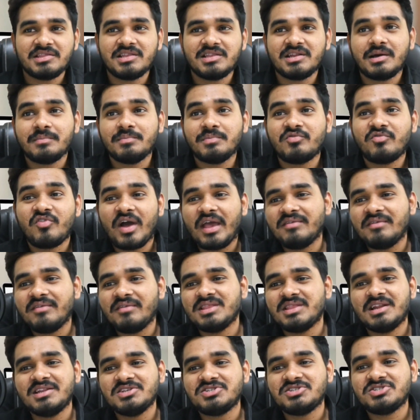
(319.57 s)
And number
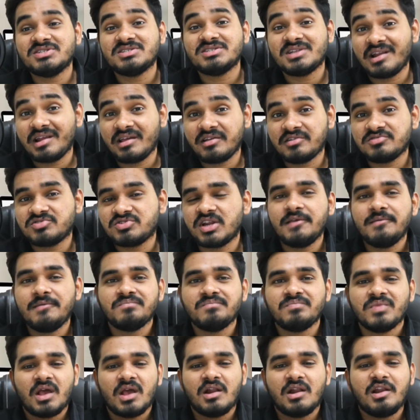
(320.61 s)
five in the list is
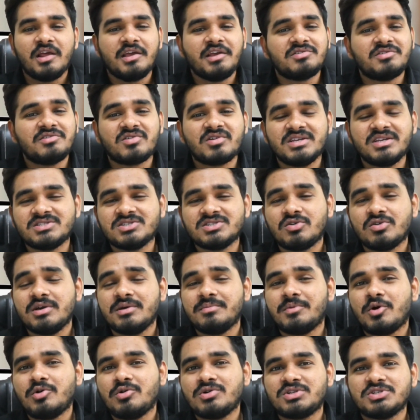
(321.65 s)
Linktree.
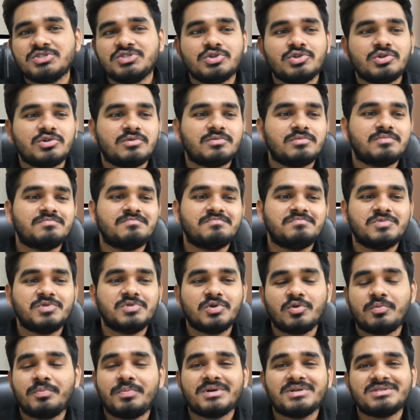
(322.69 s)
Linktree is all about
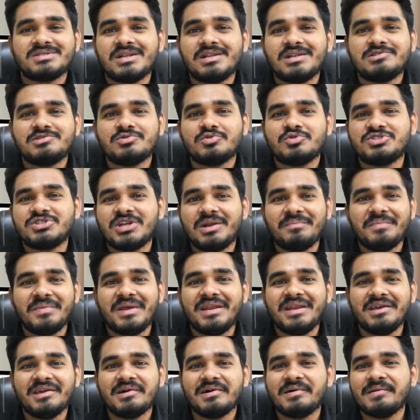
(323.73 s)
your personal
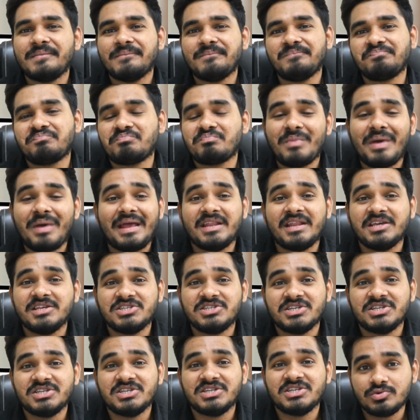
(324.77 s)
social media
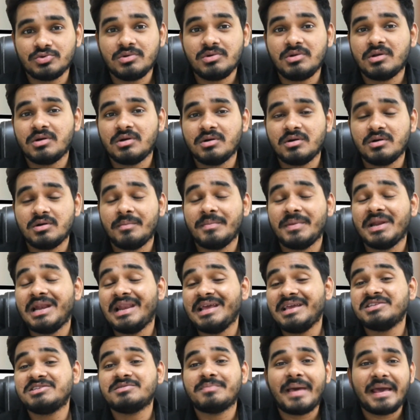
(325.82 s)
managing tool.
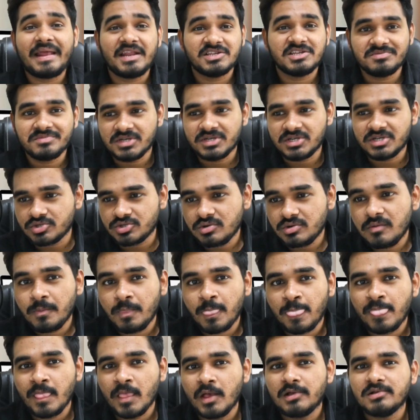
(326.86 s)
Links management
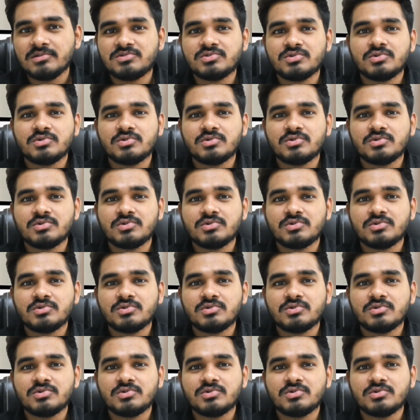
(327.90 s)
tool.